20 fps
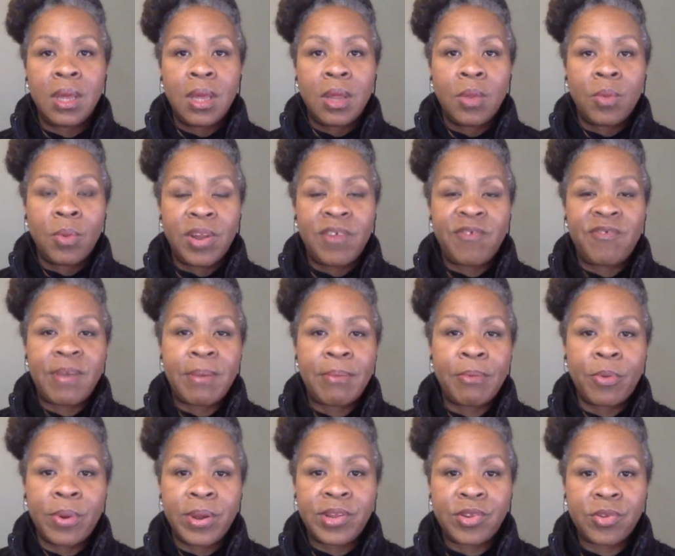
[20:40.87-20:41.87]
One in
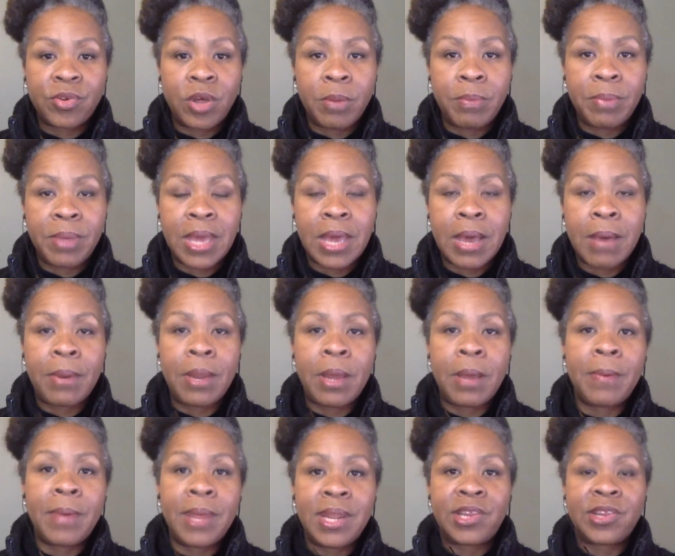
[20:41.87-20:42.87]
February is going to be coming
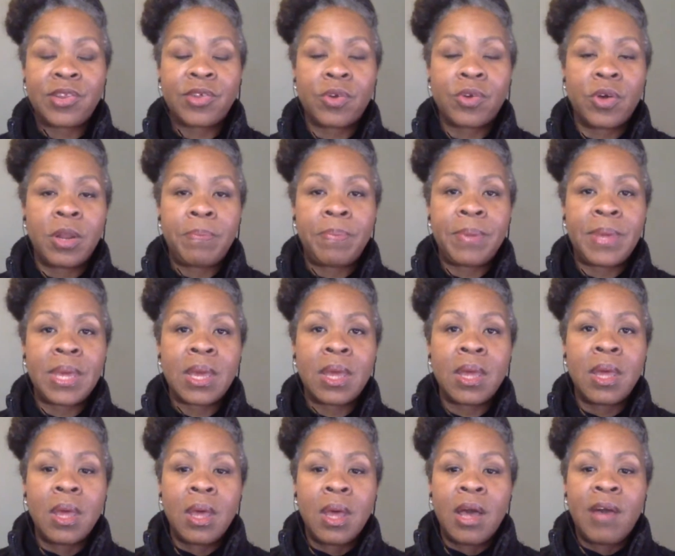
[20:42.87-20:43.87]
up, and it's going to be
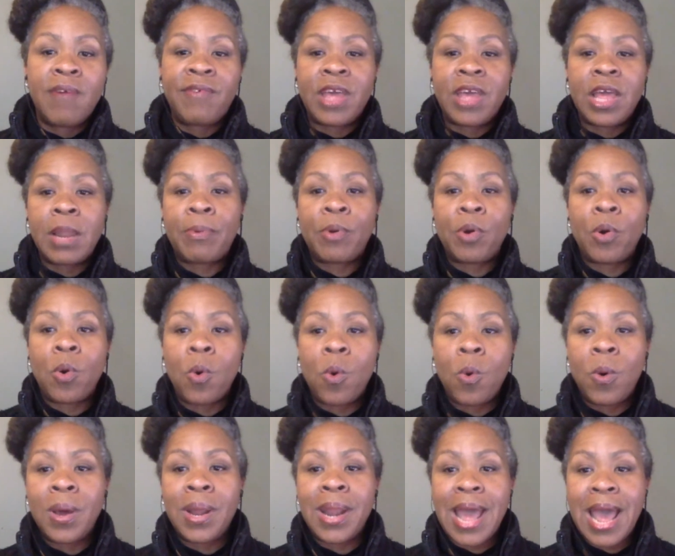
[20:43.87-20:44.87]
available
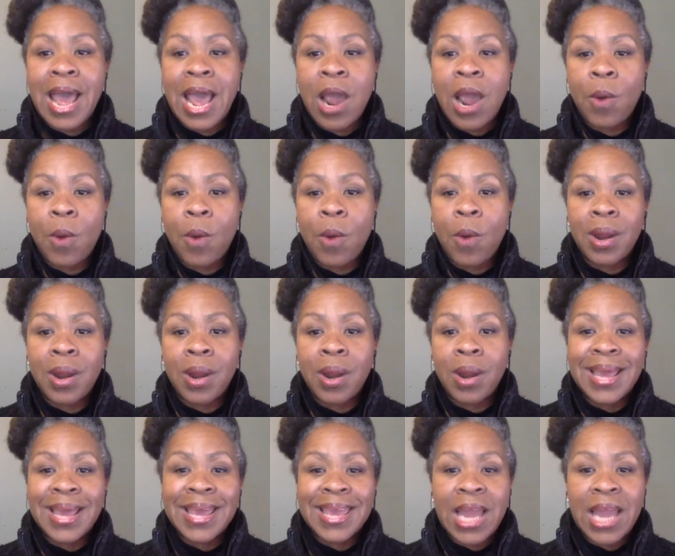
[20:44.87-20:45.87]
on our
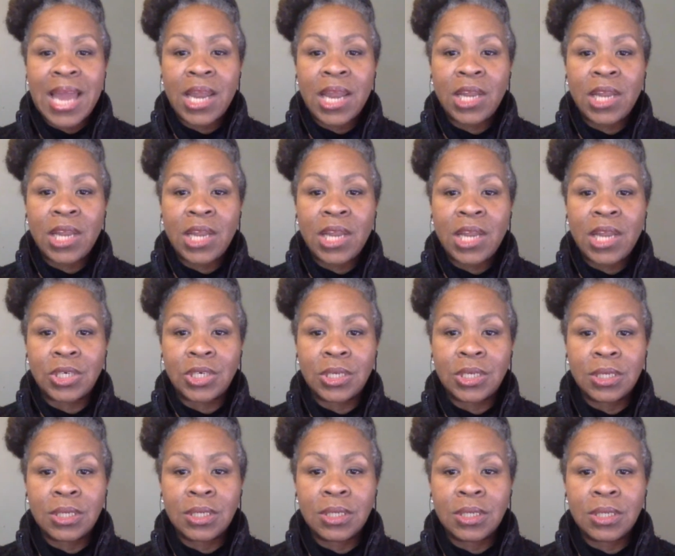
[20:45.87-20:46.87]
calendar.
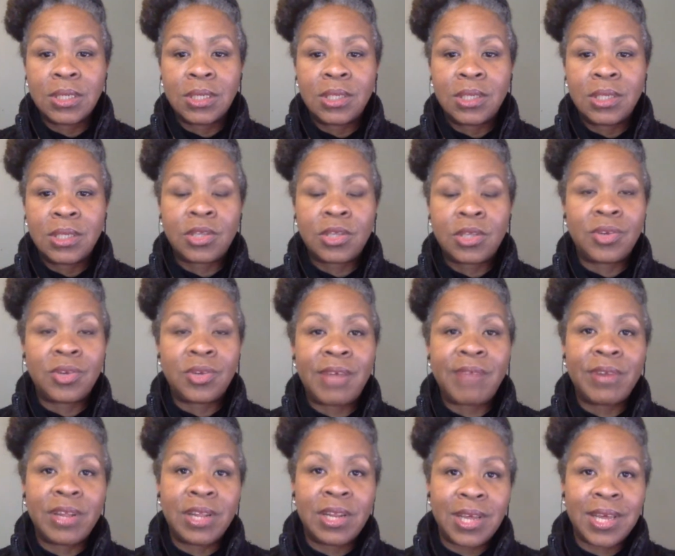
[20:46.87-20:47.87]
So
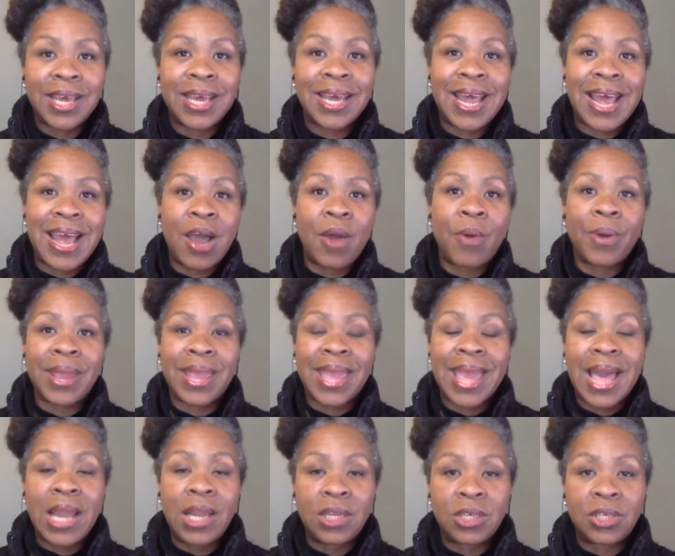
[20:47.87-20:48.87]
definitely look at our
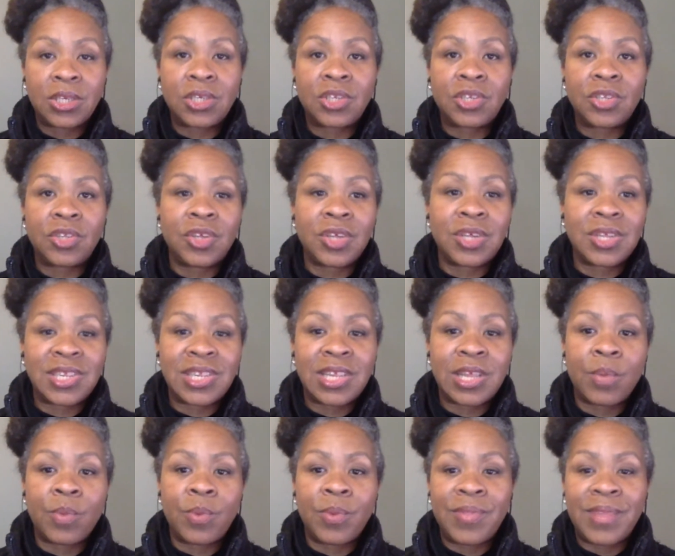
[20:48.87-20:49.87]
calendar so you can
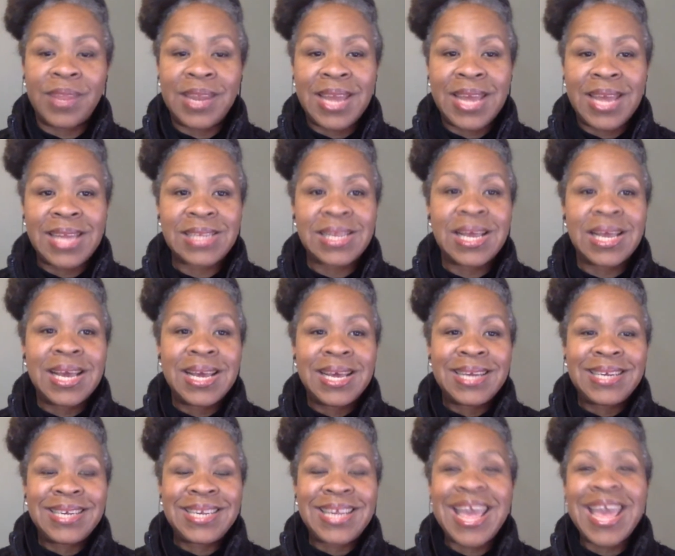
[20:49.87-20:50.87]
see when the next
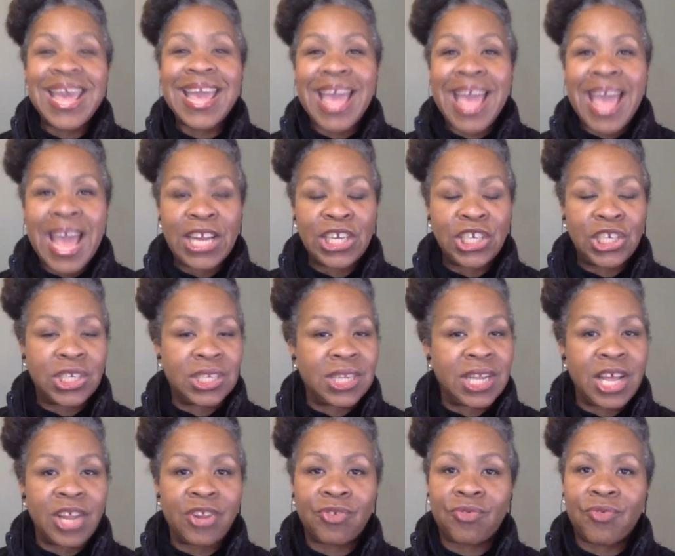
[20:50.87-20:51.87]
Take Action,
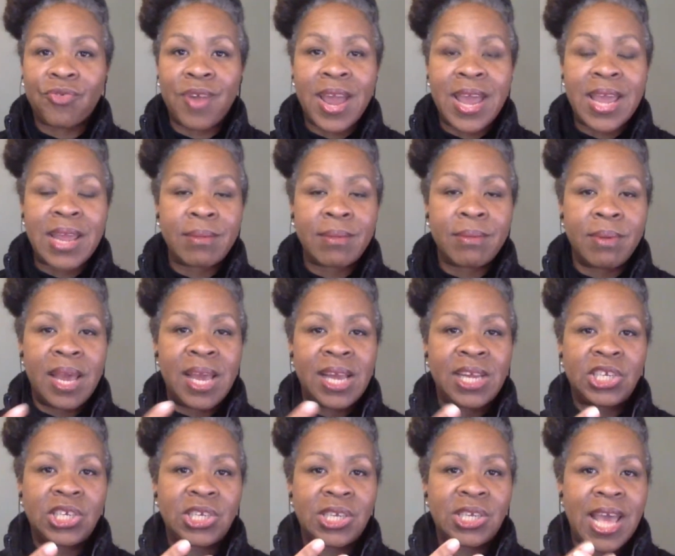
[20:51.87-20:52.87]
that's right,
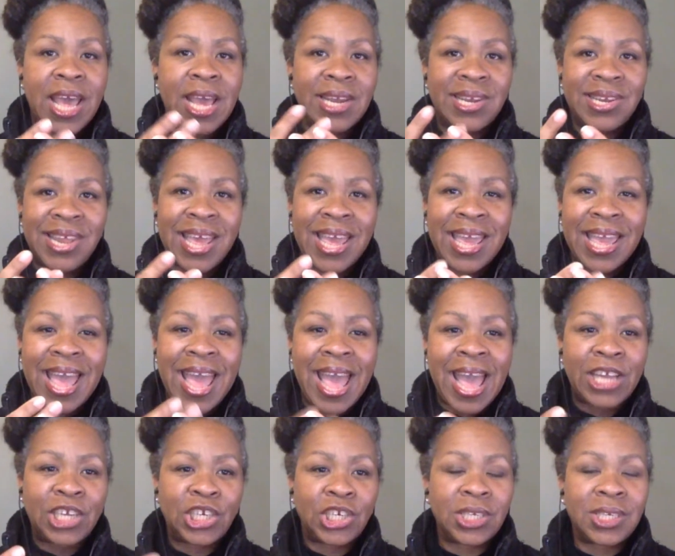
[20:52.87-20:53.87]
hashtag Take
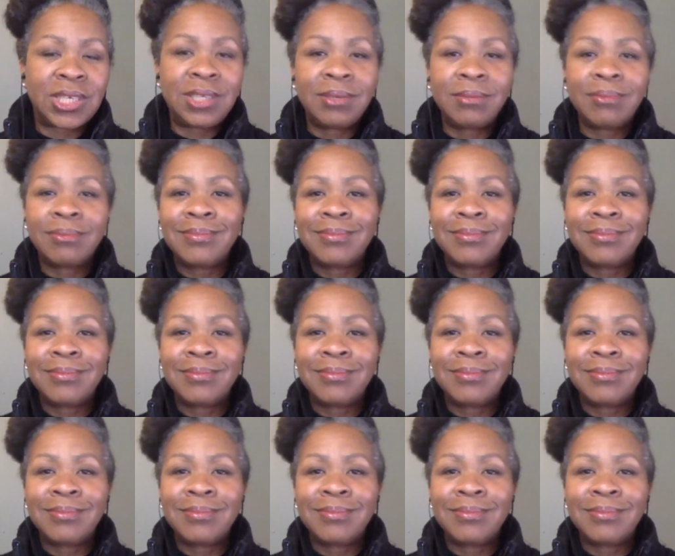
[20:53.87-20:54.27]
Action,